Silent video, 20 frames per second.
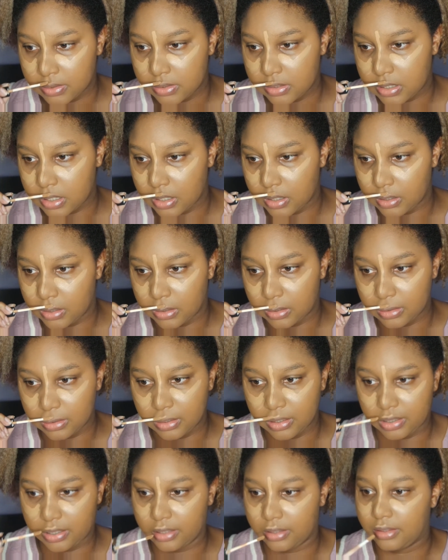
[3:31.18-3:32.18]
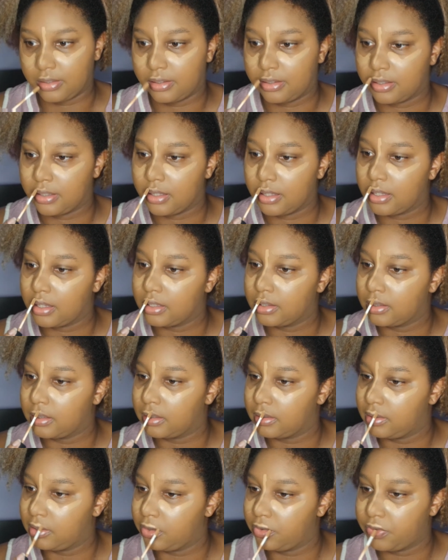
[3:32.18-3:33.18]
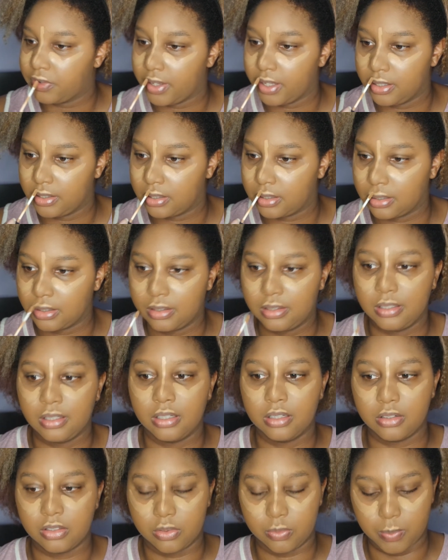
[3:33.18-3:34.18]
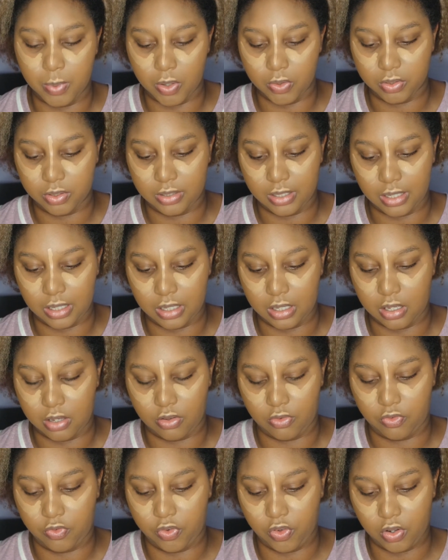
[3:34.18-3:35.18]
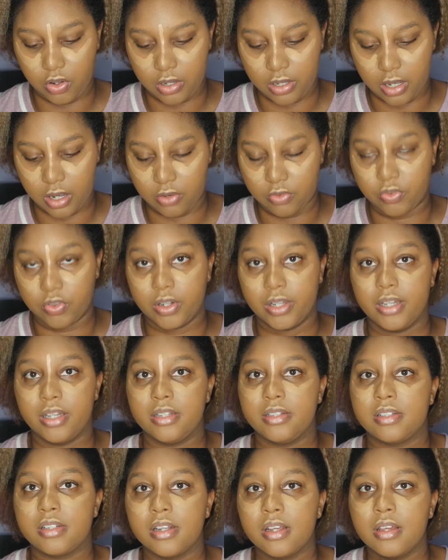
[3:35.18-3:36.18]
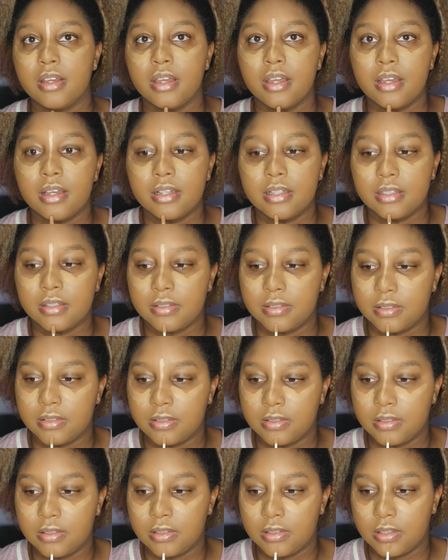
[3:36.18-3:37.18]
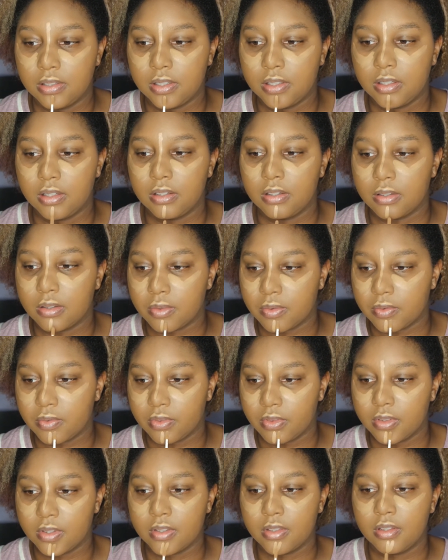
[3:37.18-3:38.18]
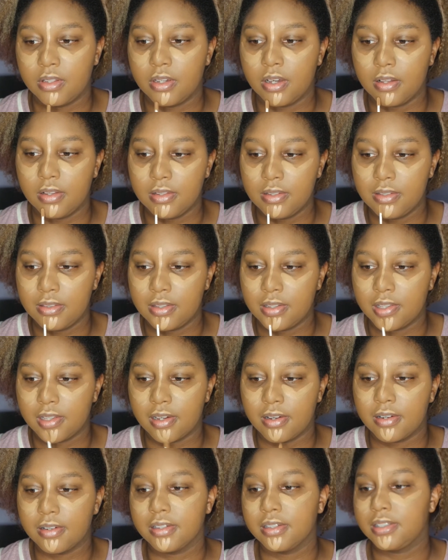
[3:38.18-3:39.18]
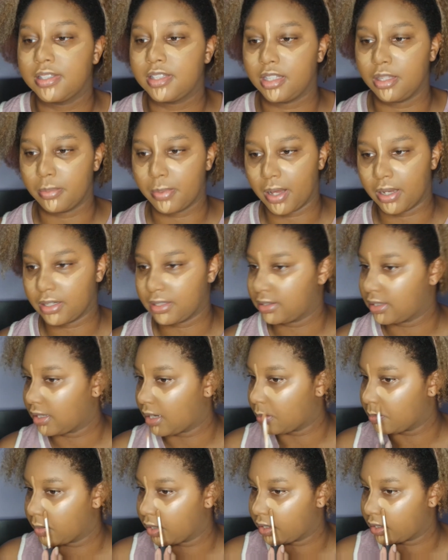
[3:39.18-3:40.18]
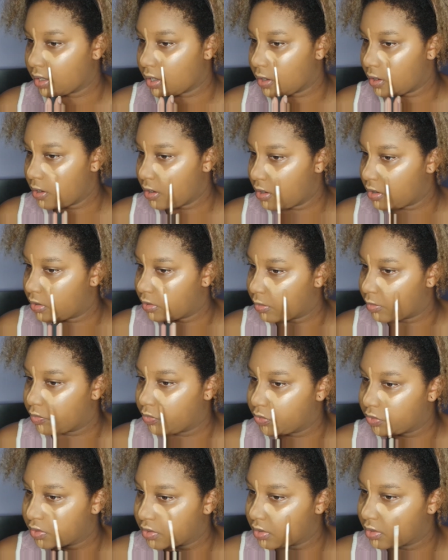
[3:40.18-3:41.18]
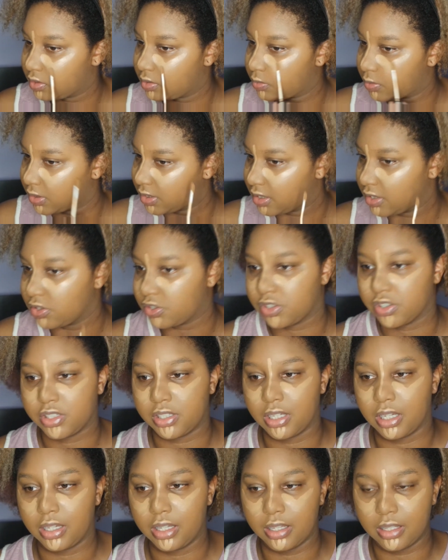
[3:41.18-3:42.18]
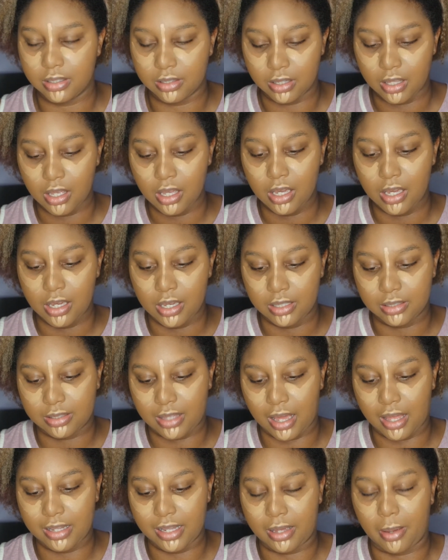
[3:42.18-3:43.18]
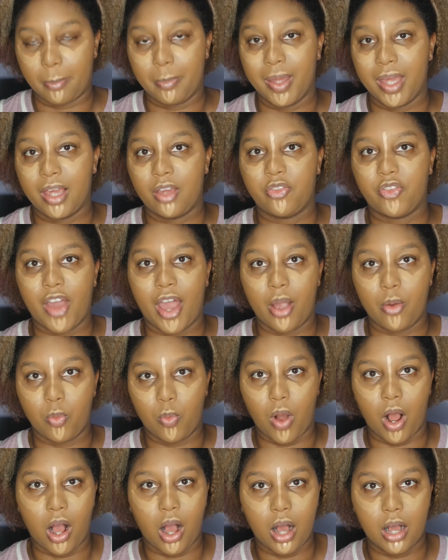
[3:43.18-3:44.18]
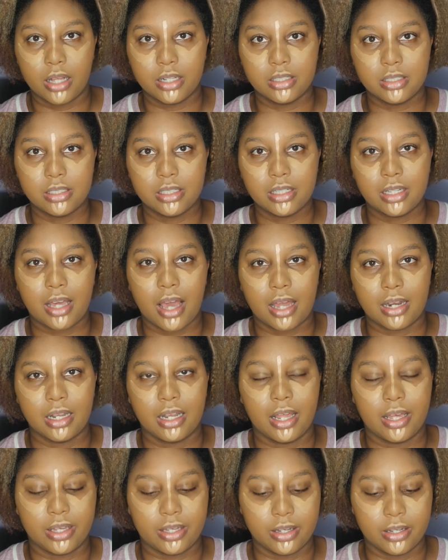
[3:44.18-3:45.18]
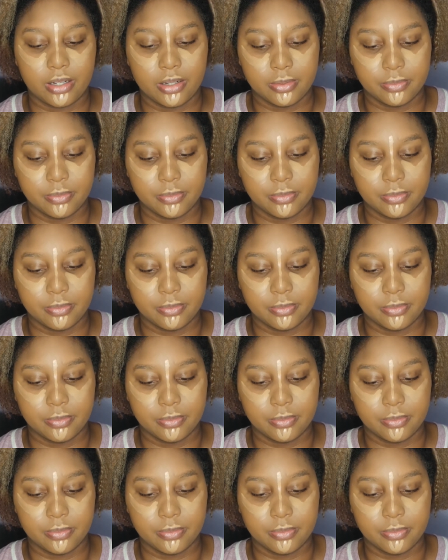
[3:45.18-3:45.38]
So, because the Too Faced concealer is boasting full coverage, and the only thing that I really see about it that I'm like, oh, what's interesting is it's got like a big fat wand, kind of like